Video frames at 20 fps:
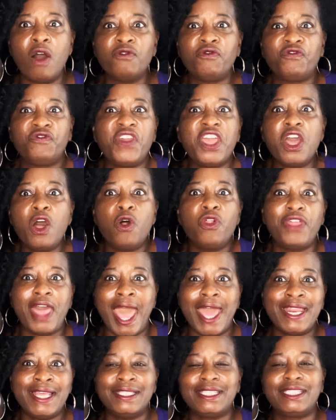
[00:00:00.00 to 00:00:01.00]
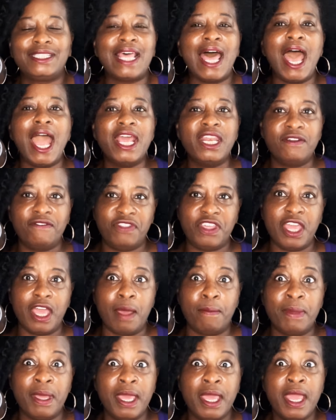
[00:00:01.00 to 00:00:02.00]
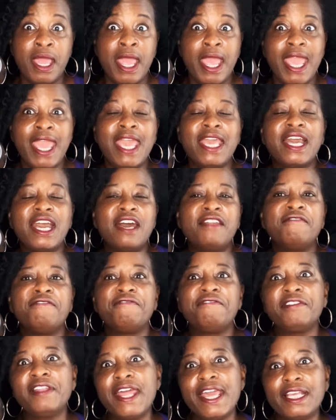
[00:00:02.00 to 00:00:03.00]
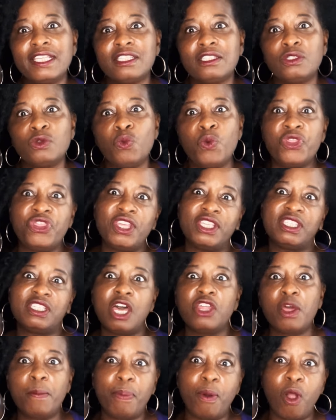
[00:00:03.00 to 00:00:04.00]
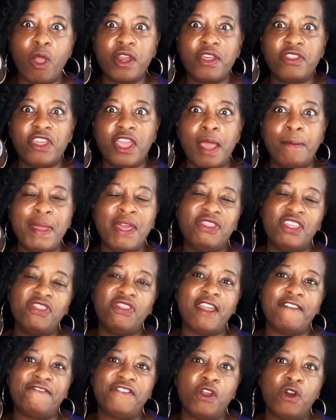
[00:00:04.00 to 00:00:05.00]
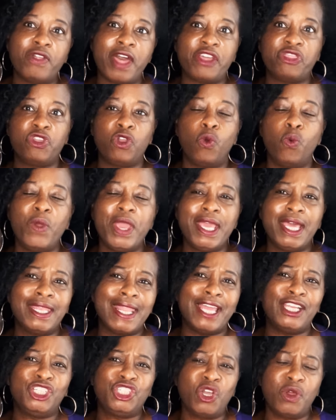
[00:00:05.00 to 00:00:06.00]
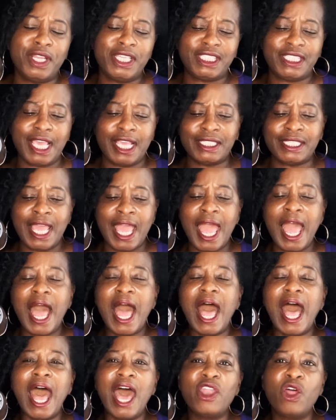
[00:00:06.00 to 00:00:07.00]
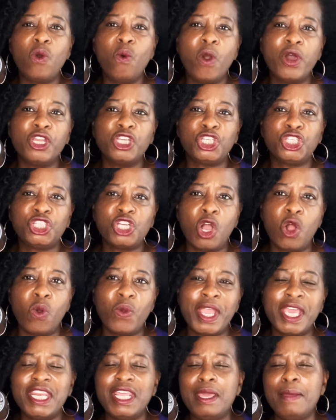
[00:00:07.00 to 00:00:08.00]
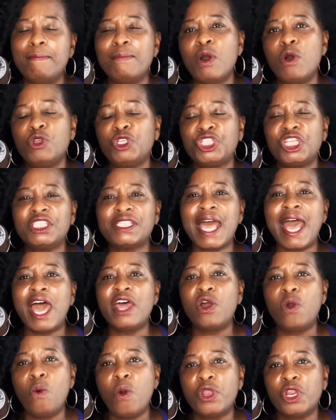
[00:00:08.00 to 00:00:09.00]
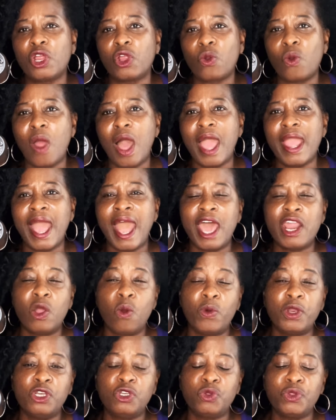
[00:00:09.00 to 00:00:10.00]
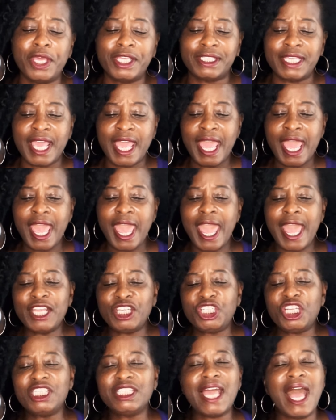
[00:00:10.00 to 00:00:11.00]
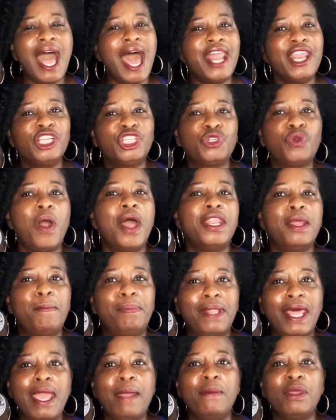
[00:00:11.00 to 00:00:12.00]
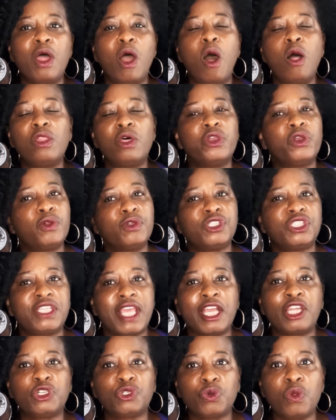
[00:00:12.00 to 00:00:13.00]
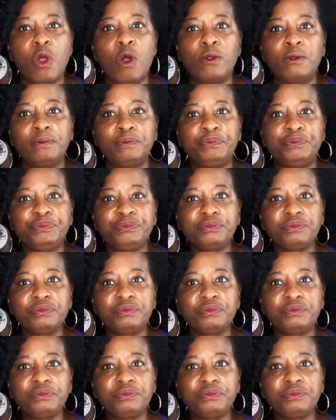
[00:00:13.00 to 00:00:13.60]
feel that inside of them, it conflicts with this other part of them, and then they feel like they're weak. Like Jody says, I don't want to show any emotions. I don't want to cry. I don't want to do this. And she's kind of trying to blame it all on her sexual,